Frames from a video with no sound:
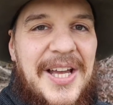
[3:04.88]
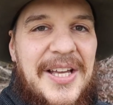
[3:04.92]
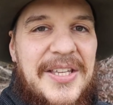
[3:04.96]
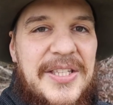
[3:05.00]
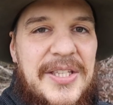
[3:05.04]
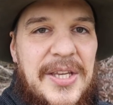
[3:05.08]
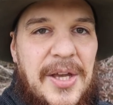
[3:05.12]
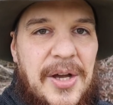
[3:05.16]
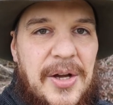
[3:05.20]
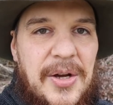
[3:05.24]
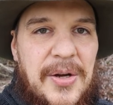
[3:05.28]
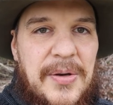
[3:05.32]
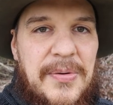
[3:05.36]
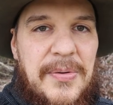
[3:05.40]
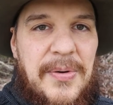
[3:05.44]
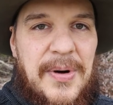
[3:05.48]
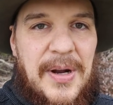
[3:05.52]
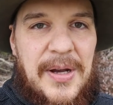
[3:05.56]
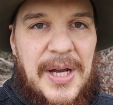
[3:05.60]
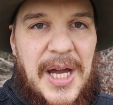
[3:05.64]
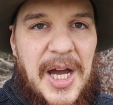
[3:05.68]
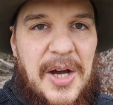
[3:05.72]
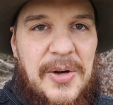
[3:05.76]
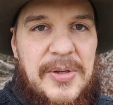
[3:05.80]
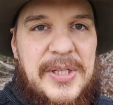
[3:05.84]
So
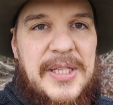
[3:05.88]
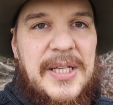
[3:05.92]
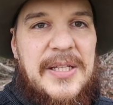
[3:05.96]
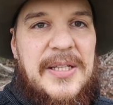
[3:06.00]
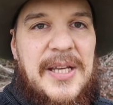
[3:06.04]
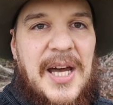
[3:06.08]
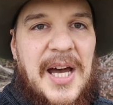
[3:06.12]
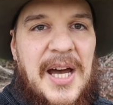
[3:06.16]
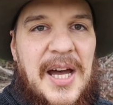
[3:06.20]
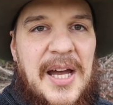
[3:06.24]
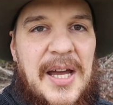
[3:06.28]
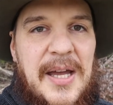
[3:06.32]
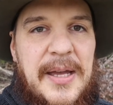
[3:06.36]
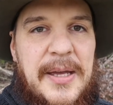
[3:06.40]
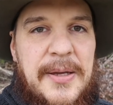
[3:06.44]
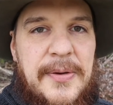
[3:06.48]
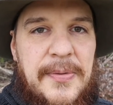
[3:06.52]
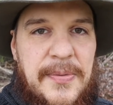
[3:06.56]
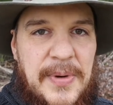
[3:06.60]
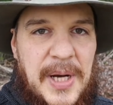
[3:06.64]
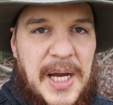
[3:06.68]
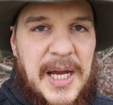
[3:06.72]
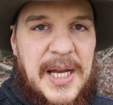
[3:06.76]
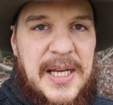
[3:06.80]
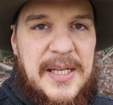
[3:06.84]
how did I
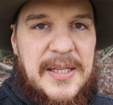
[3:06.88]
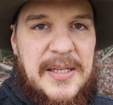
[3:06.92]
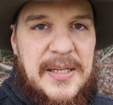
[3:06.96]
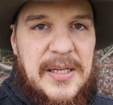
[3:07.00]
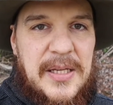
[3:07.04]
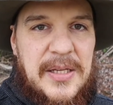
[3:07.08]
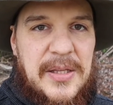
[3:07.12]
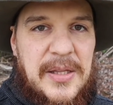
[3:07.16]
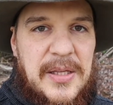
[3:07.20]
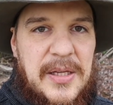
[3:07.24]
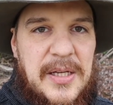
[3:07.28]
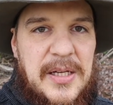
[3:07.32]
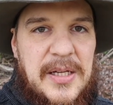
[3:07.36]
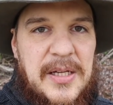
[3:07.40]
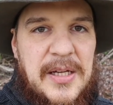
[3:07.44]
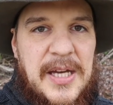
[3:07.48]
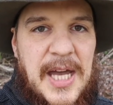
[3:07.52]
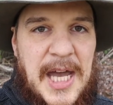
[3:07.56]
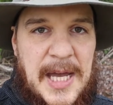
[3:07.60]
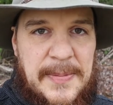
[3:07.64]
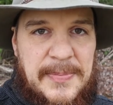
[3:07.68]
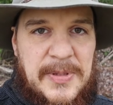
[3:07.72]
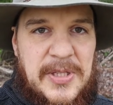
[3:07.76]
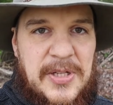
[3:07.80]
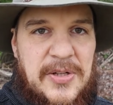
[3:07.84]
write the
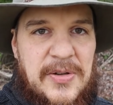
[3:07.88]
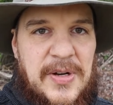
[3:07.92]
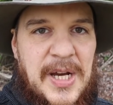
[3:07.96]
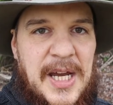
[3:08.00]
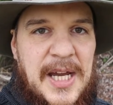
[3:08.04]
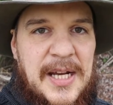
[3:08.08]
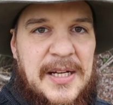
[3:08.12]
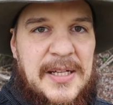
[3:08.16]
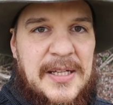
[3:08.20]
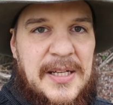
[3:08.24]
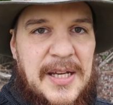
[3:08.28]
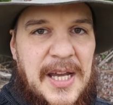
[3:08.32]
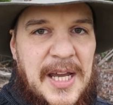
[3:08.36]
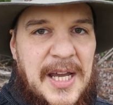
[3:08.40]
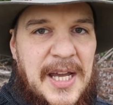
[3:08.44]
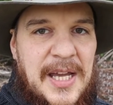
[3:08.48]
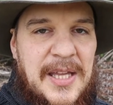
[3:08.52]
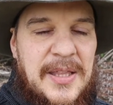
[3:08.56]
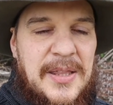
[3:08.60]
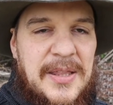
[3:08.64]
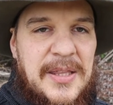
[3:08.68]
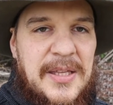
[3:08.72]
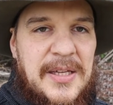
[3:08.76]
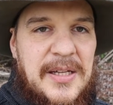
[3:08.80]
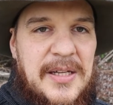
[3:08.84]
abstract
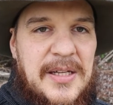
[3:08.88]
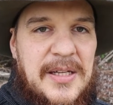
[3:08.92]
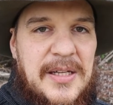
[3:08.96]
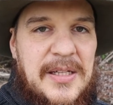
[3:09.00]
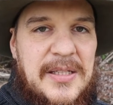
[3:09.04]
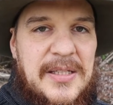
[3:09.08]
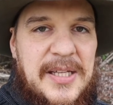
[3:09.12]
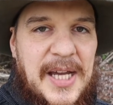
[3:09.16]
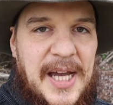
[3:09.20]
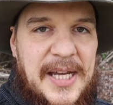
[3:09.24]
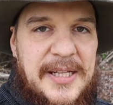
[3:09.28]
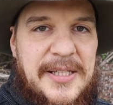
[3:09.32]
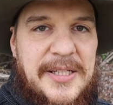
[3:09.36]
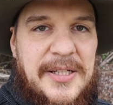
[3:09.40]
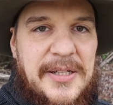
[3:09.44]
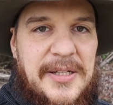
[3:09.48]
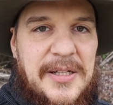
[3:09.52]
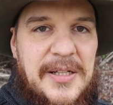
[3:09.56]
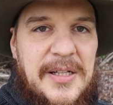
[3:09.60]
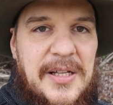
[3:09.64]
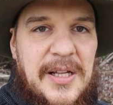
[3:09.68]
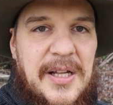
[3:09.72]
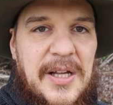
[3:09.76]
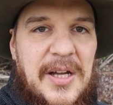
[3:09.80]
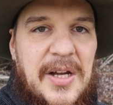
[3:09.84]
and the
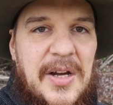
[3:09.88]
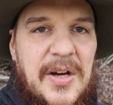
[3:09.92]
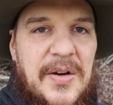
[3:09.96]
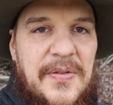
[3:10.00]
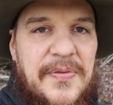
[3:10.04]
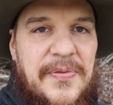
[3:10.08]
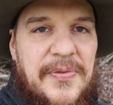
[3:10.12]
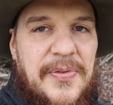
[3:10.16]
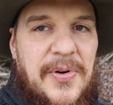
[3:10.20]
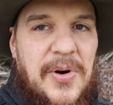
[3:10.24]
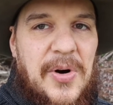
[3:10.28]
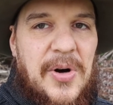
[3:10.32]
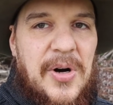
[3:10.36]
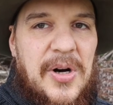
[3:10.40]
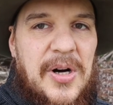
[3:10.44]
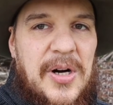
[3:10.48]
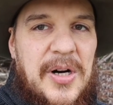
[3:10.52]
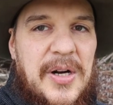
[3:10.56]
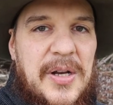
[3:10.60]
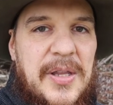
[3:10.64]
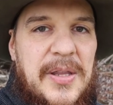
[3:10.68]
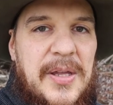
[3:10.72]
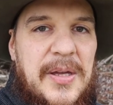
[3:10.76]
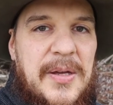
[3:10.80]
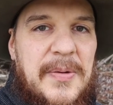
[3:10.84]
title
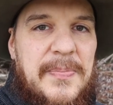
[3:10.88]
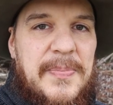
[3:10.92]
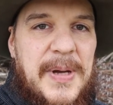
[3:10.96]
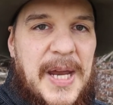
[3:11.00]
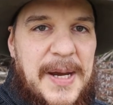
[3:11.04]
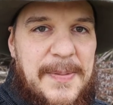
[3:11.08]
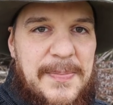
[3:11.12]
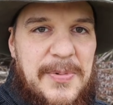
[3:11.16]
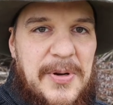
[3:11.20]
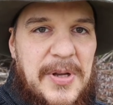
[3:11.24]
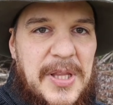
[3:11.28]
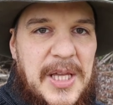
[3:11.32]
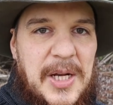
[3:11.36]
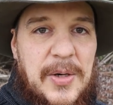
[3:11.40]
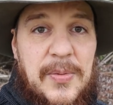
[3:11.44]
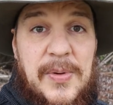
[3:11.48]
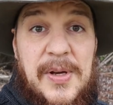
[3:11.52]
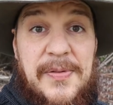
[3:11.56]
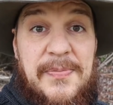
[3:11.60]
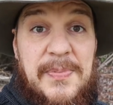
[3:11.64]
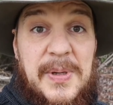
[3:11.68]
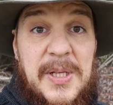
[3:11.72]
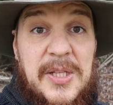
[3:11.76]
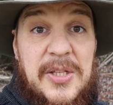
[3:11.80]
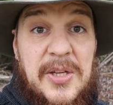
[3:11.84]
for the paper that
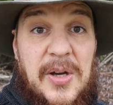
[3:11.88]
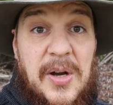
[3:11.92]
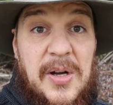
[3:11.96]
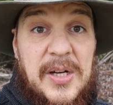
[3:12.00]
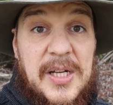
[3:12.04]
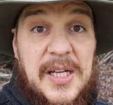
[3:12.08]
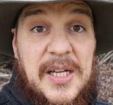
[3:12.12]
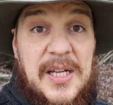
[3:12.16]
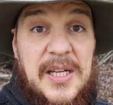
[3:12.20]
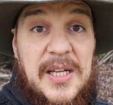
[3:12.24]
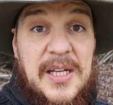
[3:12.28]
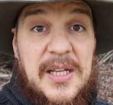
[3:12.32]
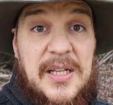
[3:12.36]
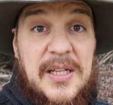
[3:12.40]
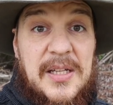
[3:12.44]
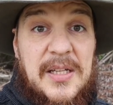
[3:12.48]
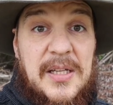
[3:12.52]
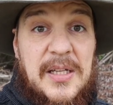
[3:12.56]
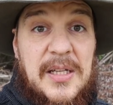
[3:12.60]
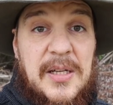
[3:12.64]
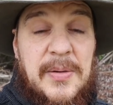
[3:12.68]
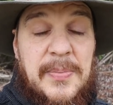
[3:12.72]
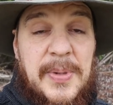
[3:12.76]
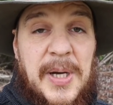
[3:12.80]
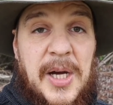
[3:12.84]
we've been
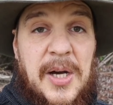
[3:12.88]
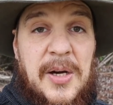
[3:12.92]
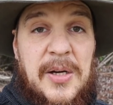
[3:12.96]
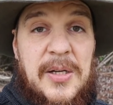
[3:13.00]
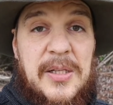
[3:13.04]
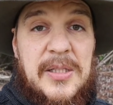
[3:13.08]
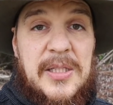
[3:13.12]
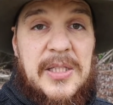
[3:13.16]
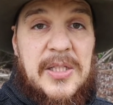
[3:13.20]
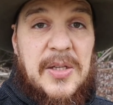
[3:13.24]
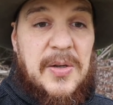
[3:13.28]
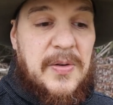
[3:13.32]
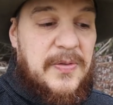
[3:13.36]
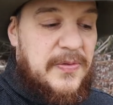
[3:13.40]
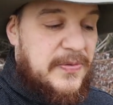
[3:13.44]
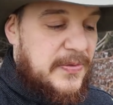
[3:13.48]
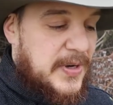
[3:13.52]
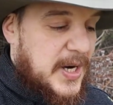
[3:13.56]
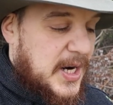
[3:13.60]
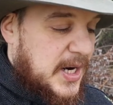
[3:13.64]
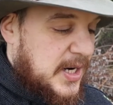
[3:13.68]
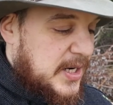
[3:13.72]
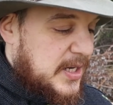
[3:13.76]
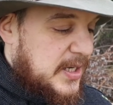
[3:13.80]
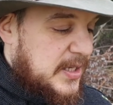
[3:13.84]
talking about so
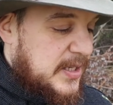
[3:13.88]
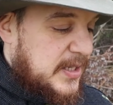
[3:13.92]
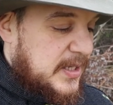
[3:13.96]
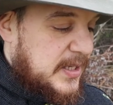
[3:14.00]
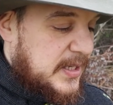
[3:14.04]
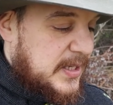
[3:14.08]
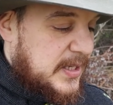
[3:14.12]
far?